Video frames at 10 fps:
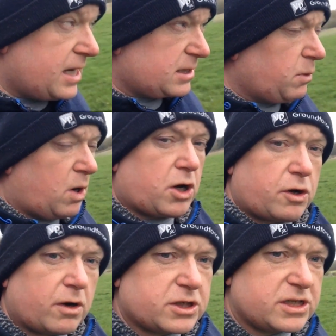as I walk
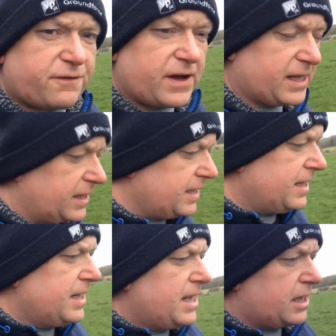across this field,
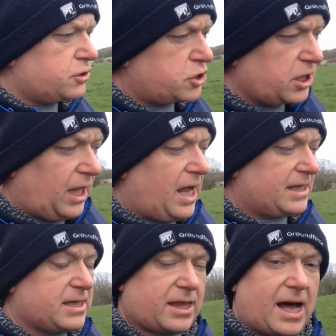I'd just
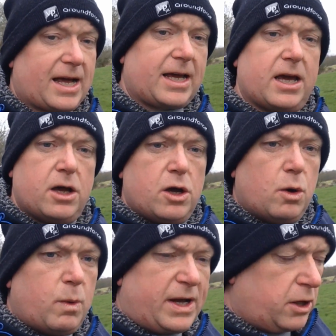like to thank
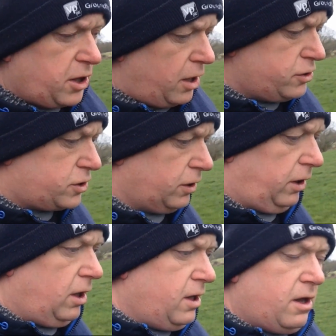Wigan
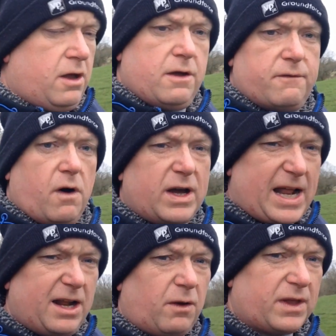Council for
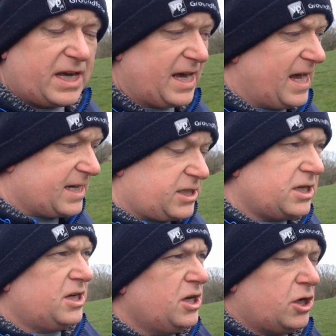getting on the
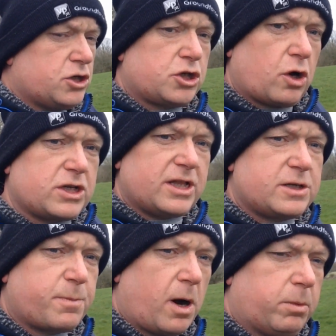case and sorting
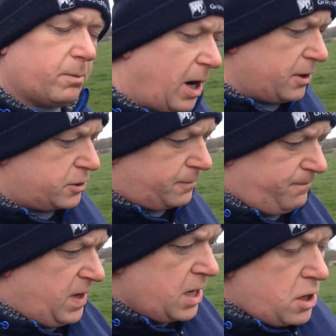this problem out.
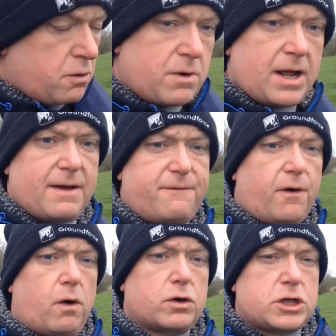Right then,
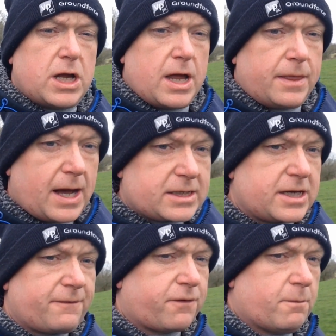folks,
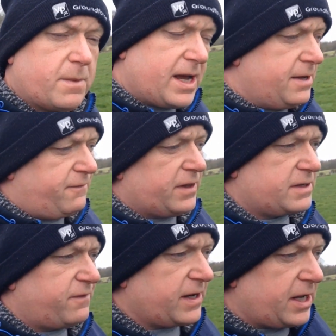that's it from me for
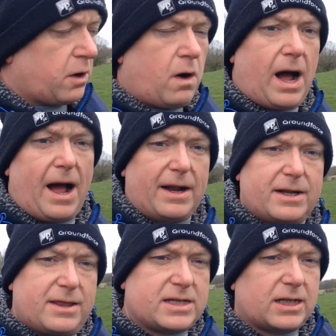this video
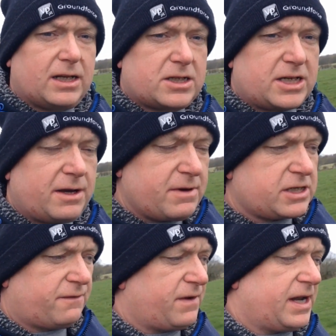and this little
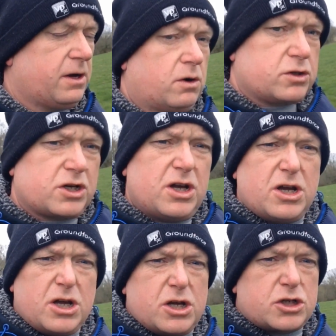series of
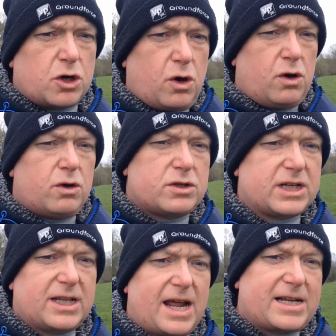videos. So,
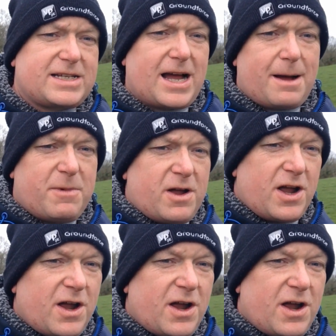until the next time,